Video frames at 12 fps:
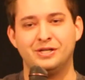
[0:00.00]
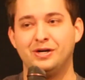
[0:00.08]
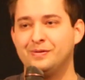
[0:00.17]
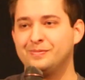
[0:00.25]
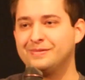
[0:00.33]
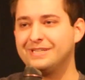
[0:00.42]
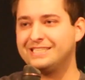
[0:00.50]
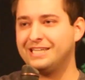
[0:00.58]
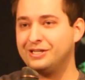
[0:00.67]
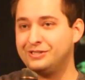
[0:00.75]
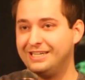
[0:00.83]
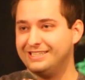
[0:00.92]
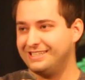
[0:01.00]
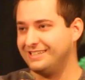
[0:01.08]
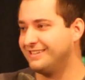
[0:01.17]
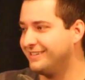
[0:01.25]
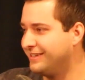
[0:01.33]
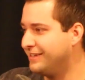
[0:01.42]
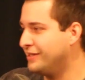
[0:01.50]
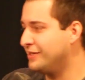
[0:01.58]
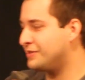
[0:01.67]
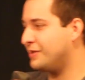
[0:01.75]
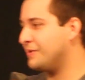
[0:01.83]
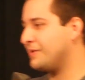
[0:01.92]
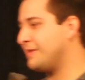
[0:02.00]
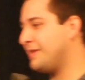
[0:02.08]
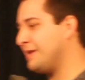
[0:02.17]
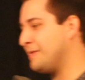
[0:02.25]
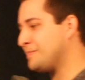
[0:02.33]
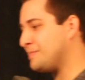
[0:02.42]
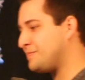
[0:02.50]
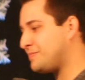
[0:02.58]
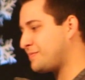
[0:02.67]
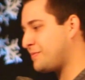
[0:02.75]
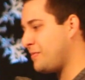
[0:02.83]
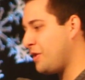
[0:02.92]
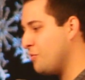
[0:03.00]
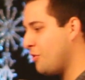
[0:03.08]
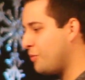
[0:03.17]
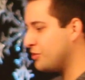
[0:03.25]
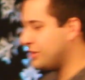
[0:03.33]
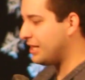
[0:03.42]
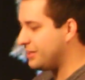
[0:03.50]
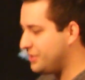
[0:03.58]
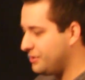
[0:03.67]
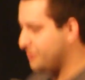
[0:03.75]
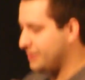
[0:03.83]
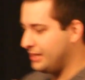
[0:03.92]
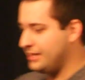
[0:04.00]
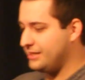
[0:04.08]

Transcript: No, it's not changing. So what we're trying to do